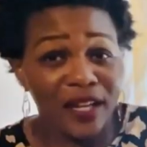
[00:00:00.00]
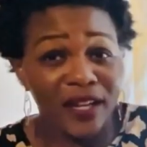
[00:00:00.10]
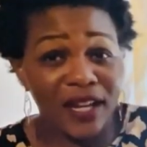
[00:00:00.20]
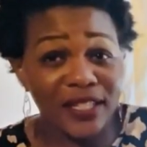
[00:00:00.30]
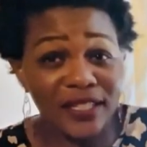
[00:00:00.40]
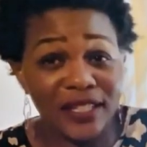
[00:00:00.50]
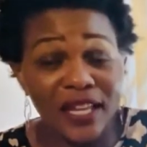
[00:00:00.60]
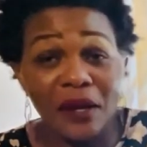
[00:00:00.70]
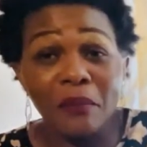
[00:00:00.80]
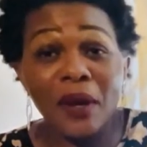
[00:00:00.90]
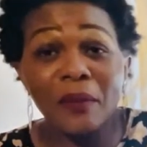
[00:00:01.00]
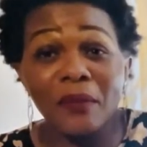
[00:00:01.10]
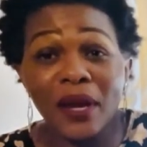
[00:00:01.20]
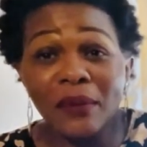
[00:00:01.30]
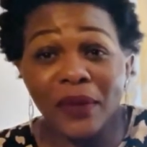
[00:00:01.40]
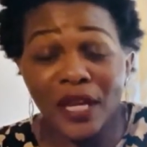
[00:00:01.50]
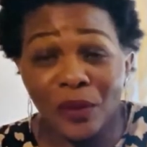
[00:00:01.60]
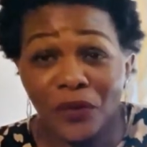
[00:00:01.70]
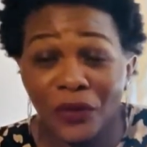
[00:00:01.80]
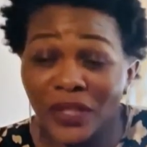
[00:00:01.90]
And this my
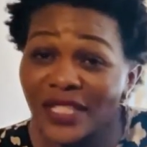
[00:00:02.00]
hemorrhoids